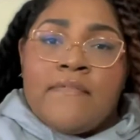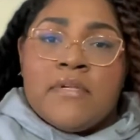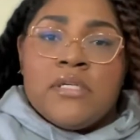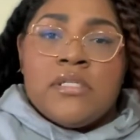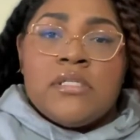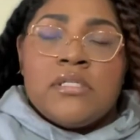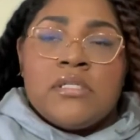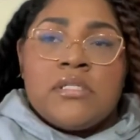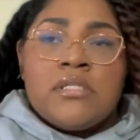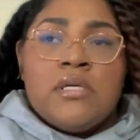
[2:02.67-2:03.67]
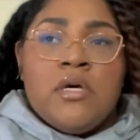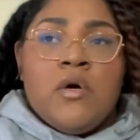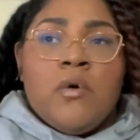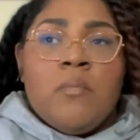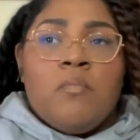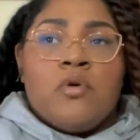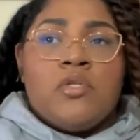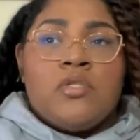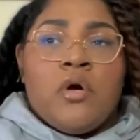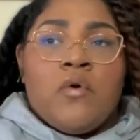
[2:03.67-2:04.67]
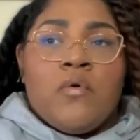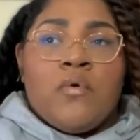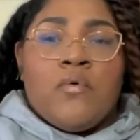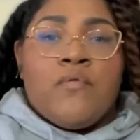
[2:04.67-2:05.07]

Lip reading: is more so